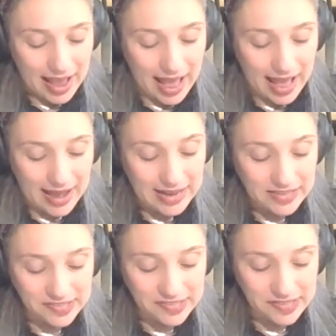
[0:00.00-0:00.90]
And
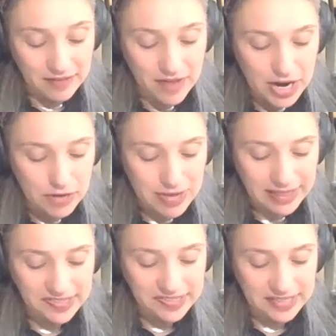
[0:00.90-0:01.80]
it's very
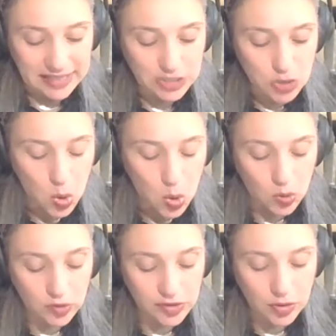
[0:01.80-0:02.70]
realistically
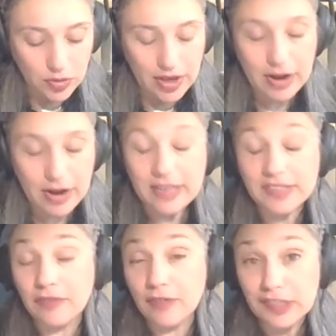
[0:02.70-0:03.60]
told. So, there is
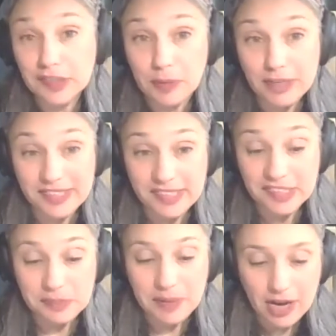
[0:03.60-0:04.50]
a first person
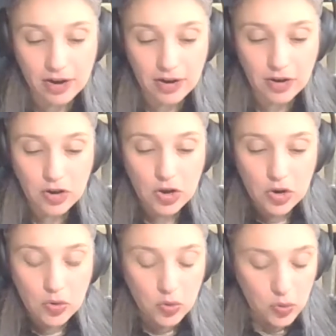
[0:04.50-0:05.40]
speaker
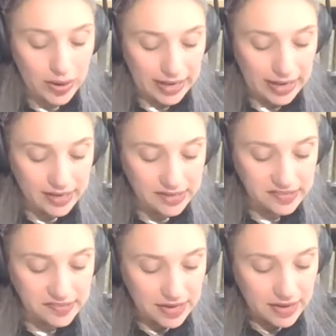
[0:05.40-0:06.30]
who
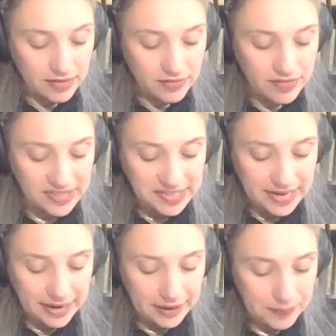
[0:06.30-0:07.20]
is
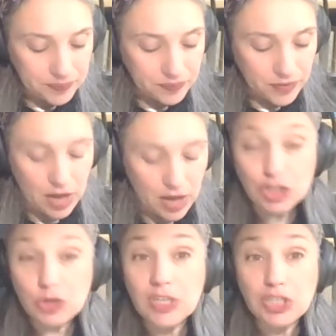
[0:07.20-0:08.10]
visiting a
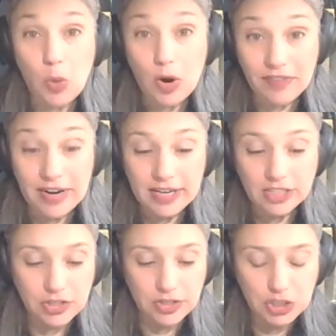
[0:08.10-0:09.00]
Jewish
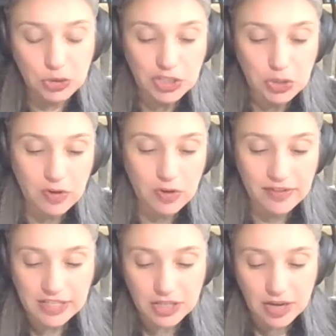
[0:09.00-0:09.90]
orphanage, the Jewish
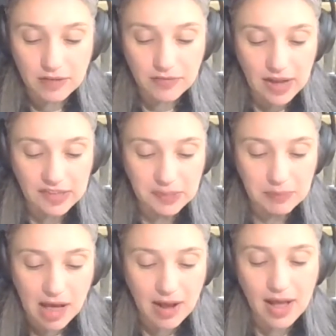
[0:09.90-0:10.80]
orphanage of
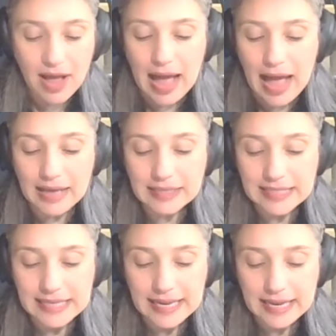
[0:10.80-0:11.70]
Casablanca, and
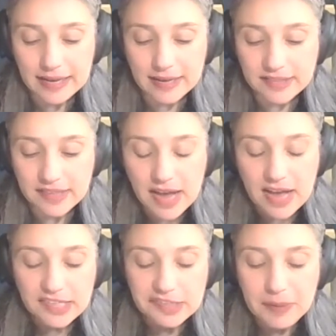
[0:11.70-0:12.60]
he is
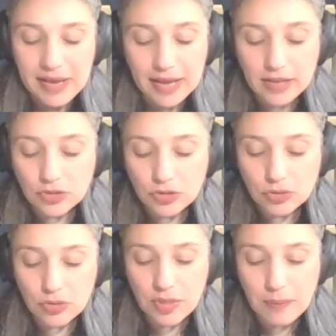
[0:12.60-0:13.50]
speaking
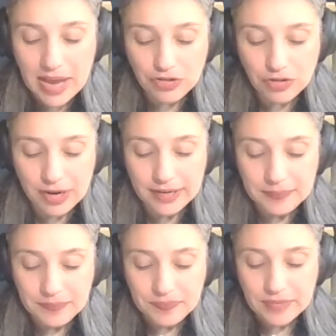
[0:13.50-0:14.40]
to the matron
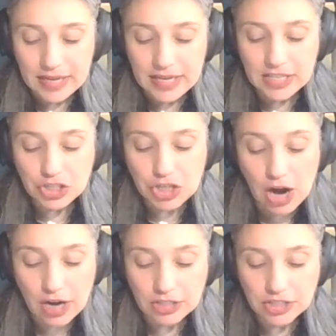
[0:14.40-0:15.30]
in
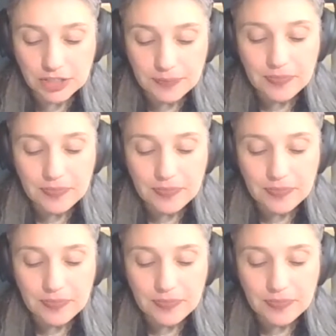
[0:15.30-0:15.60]
charge.